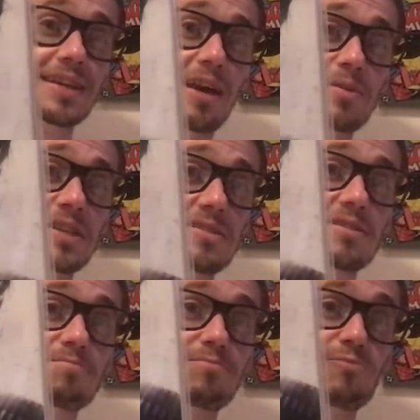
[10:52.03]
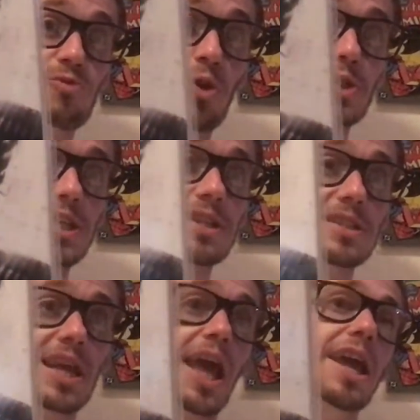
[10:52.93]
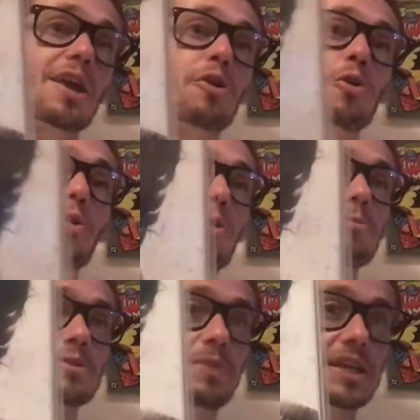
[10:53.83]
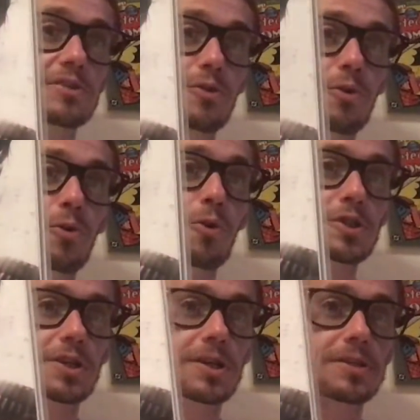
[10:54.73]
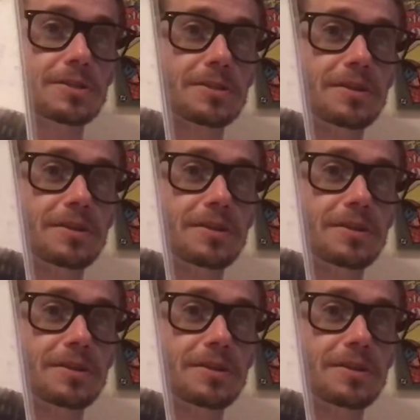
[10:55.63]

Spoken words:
I mean, that's a rotting, decaying corpse, but it's gorgeous.